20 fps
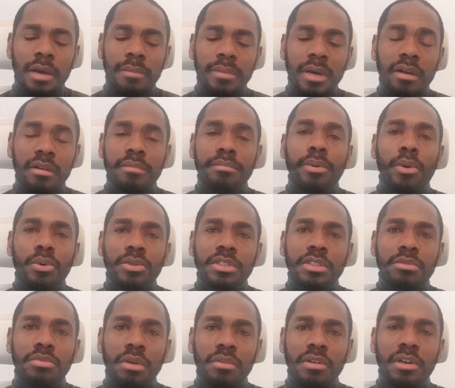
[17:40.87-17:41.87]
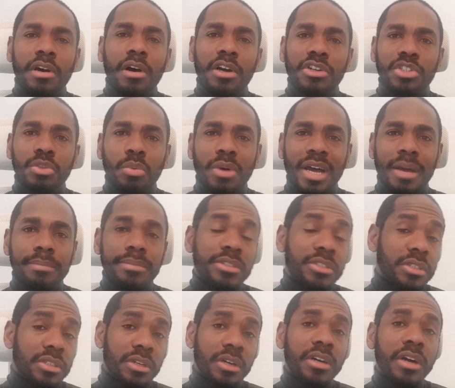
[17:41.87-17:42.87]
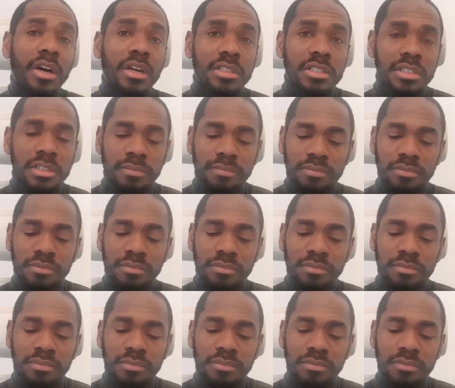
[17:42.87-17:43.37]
are important with regards to what happens to your gut.